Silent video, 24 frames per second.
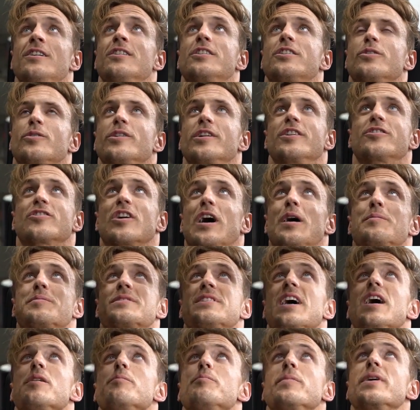doing a drop
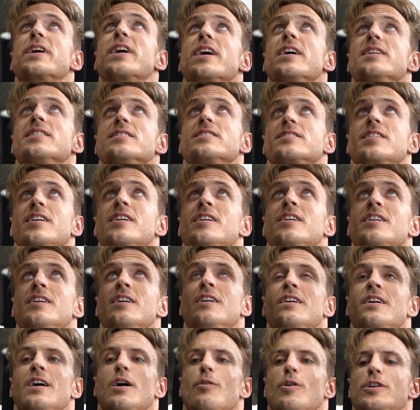set because
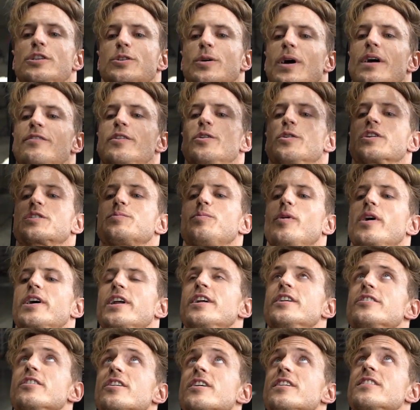I went too heavy to explain
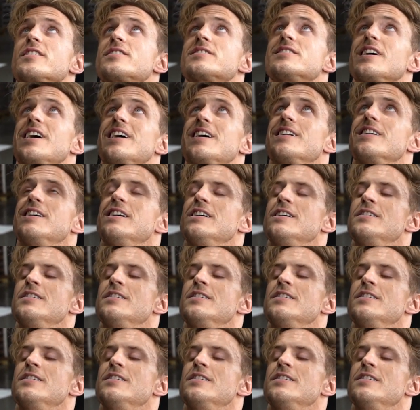it during the set.